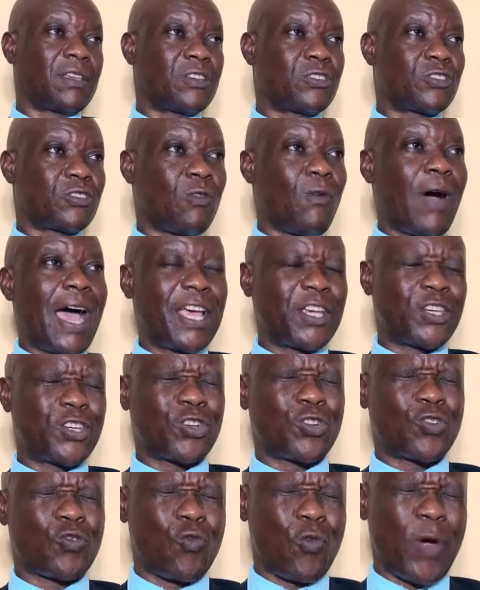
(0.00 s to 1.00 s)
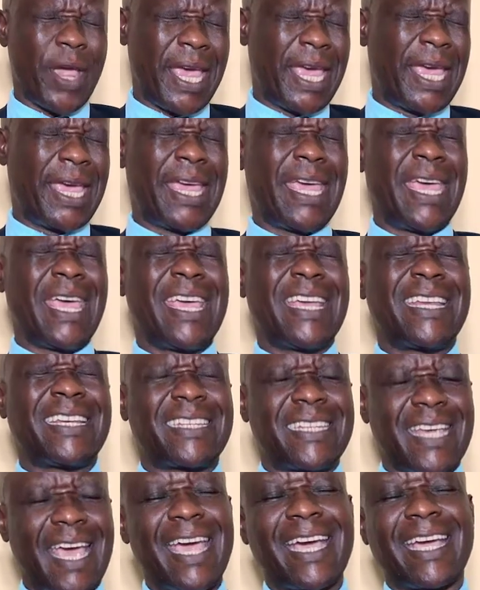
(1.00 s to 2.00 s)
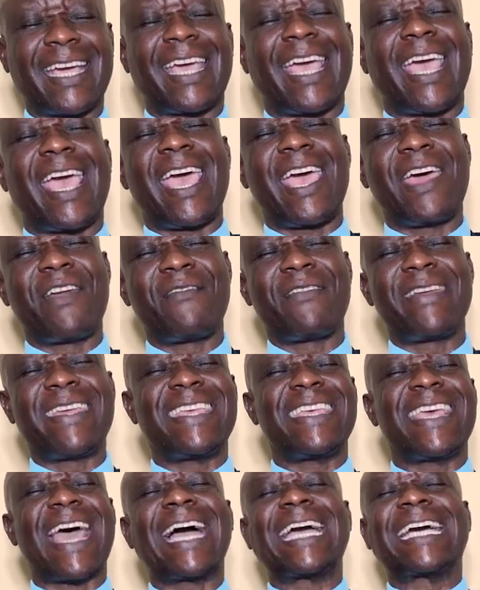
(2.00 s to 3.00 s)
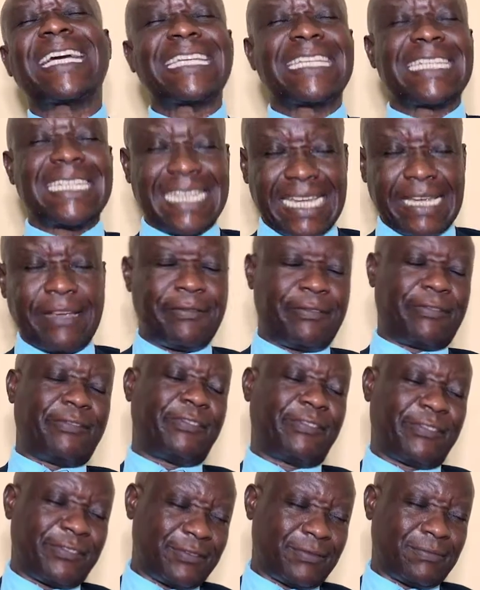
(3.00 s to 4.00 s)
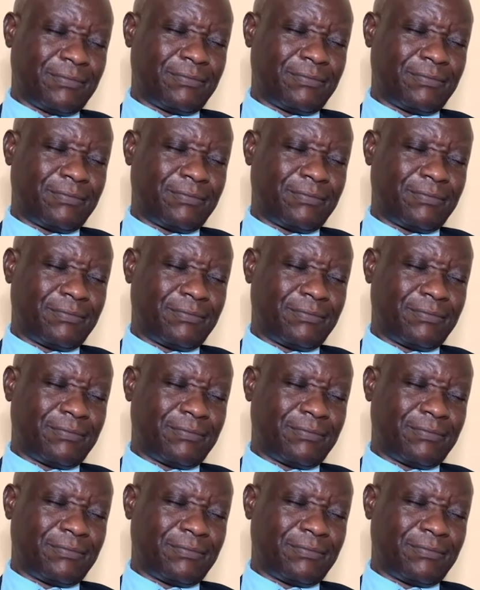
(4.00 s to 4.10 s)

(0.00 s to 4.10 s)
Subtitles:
So why should we take a reactive